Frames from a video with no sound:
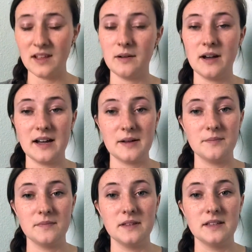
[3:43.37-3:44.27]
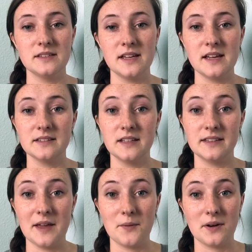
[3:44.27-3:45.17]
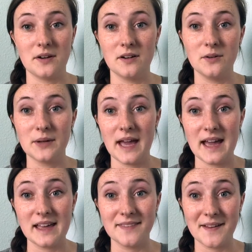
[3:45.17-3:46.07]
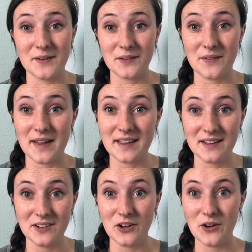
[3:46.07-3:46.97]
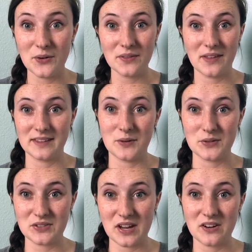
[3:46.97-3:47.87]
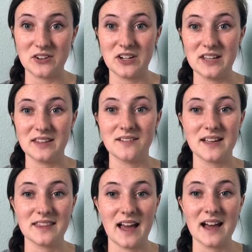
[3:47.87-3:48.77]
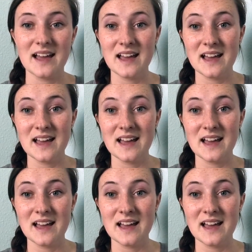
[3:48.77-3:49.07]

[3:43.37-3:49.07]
um, saying that they were okay, and they were like, oh, like they weren't scared or anything like that.